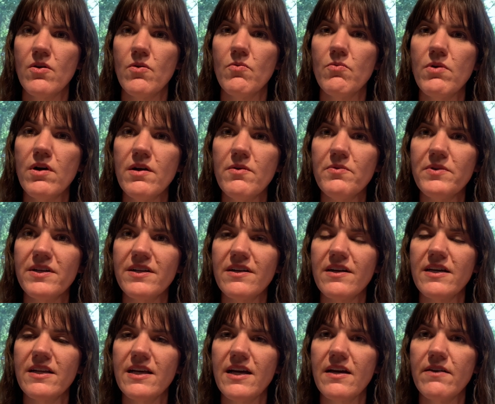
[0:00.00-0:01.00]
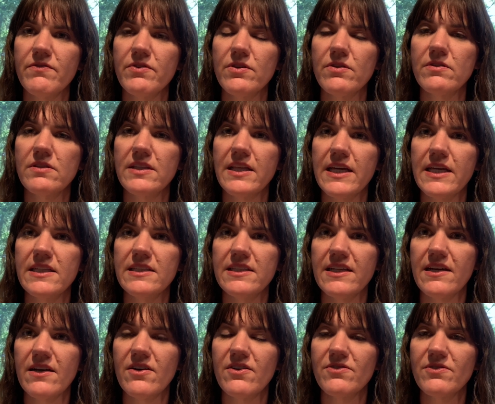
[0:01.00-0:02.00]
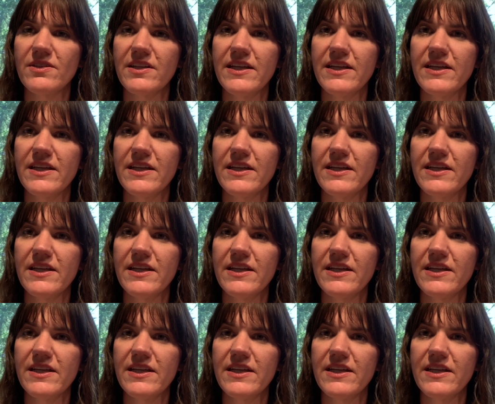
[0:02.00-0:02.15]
what would God have you lay down,